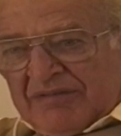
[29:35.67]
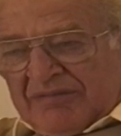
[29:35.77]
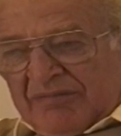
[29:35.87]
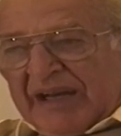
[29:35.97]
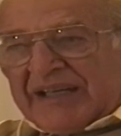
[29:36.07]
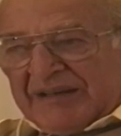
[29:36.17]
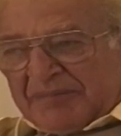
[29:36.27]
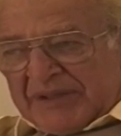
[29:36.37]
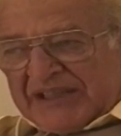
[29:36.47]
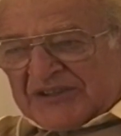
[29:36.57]
my
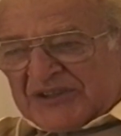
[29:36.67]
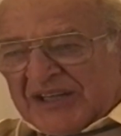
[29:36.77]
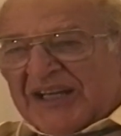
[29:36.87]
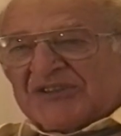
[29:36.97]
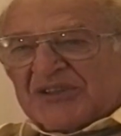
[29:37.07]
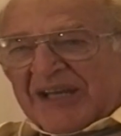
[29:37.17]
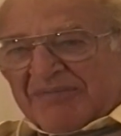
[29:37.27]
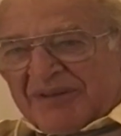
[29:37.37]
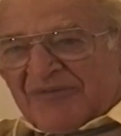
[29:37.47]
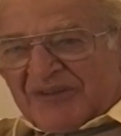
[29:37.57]
company's
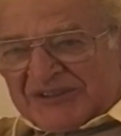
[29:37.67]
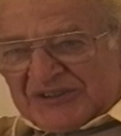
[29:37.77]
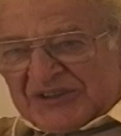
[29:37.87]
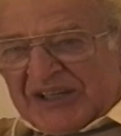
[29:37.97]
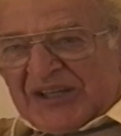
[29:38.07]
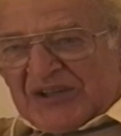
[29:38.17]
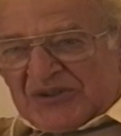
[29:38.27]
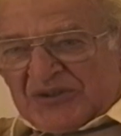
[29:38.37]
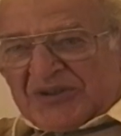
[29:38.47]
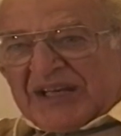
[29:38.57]
assignment was
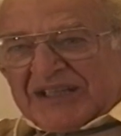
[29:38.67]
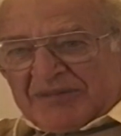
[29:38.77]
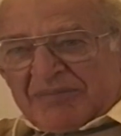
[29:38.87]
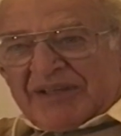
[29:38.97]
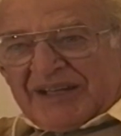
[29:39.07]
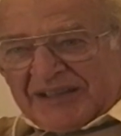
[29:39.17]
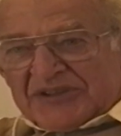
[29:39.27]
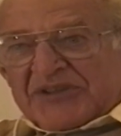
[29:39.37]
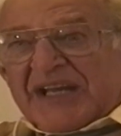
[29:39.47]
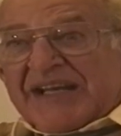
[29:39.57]
to take the Manila
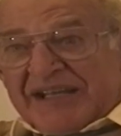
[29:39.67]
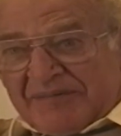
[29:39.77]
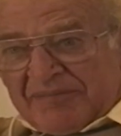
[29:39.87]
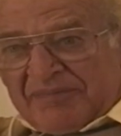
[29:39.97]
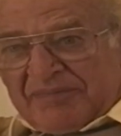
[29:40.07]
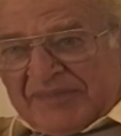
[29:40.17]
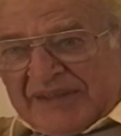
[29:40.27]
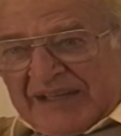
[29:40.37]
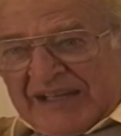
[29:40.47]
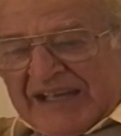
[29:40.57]
Stadium,
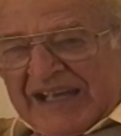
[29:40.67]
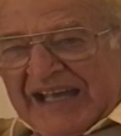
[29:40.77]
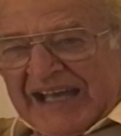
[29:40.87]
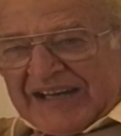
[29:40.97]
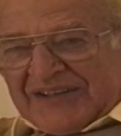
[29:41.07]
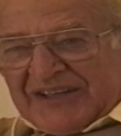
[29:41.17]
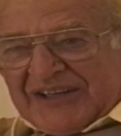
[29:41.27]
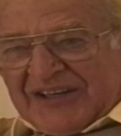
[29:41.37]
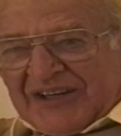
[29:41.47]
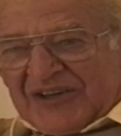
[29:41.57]
and
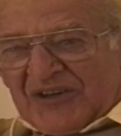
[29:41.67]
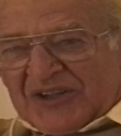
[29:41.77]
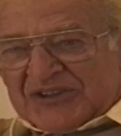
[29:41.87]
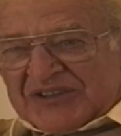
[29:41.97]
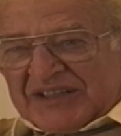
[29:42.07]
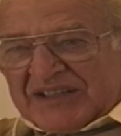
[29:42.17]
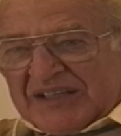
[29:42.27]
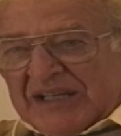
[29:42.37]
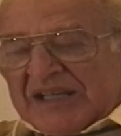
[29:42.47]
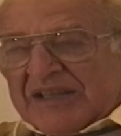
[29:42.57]
of course the
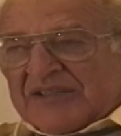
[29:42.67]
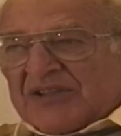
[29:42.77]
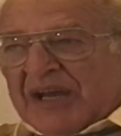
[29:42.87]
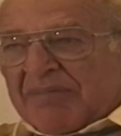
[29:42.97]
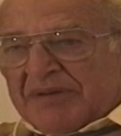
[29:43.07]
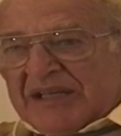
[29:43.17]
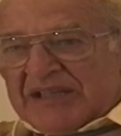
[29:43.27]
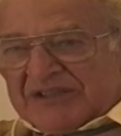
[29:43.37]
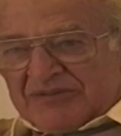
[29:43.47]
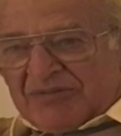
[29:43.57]

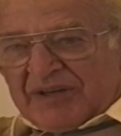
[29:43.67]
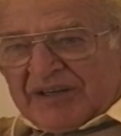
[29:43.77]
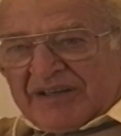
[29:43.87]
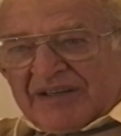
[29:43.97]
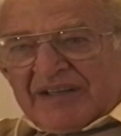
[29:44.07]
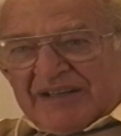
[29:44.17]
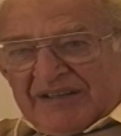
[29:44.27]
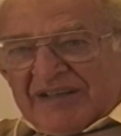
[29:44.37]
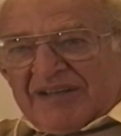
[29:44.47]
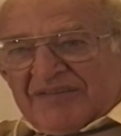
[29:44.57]
Japanese were
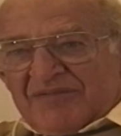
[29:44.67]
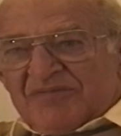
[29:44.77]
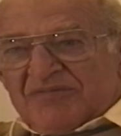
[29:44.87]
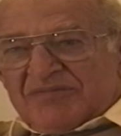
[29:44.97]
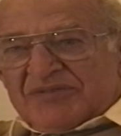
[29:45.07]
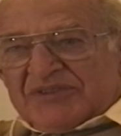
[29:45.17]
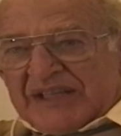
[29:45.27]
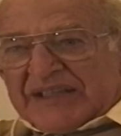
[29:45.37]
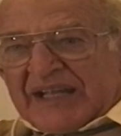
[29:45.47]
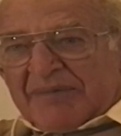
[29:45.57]

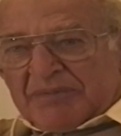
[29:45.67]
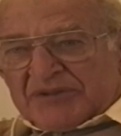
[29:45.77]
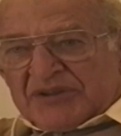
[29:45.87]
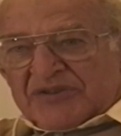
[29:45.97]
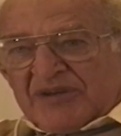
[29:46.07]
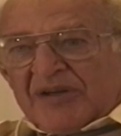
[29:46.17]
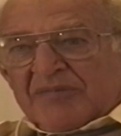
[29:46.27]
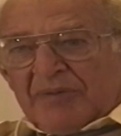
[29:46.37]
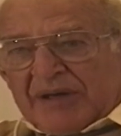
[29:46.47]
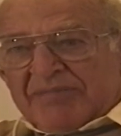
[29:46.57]
set that up as a
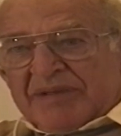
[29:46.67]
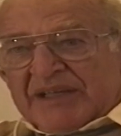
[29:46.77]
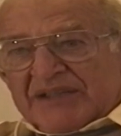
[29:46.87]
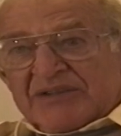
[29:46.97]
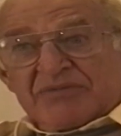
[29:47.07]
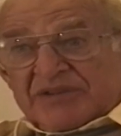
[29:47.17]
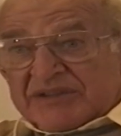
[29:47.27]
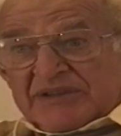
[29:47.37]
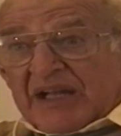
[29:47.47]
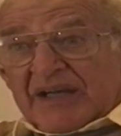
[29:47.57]
strong point because it was a
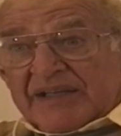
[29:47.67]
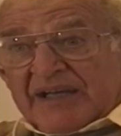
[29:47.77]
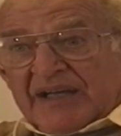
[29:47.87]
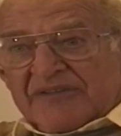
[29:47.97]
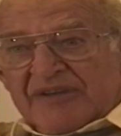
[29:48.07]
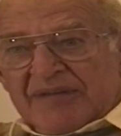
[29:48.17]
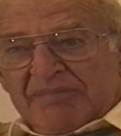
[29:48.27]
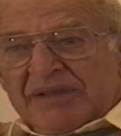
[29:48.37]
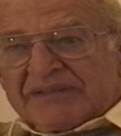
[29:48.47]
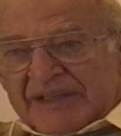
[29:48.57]
solid concrete
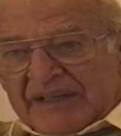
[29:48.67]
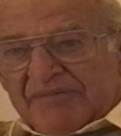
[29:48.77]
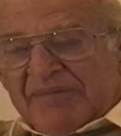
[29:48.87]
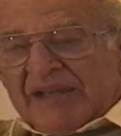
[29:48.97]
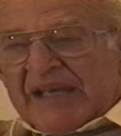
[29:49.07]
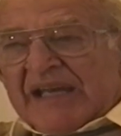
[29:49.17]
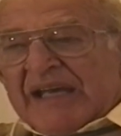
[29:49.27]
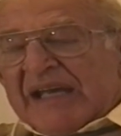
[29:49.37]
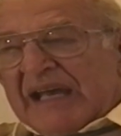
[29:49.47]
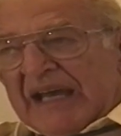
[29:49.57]
building,
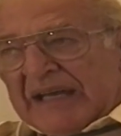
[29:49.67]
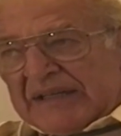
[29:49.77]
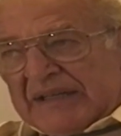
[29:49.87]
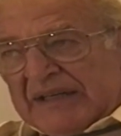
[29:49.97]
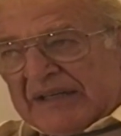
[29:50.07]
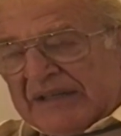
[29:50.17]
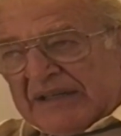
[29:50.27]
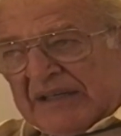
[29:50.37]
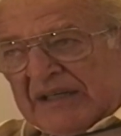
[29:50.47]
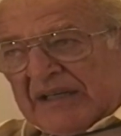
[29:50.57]
And
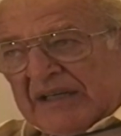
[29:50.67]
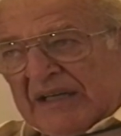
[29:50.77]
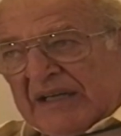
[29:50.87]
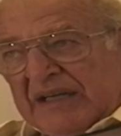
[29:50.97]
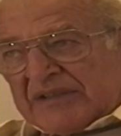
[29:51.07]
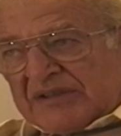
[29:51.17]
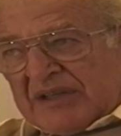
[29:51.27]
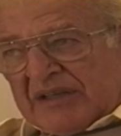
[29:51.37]
as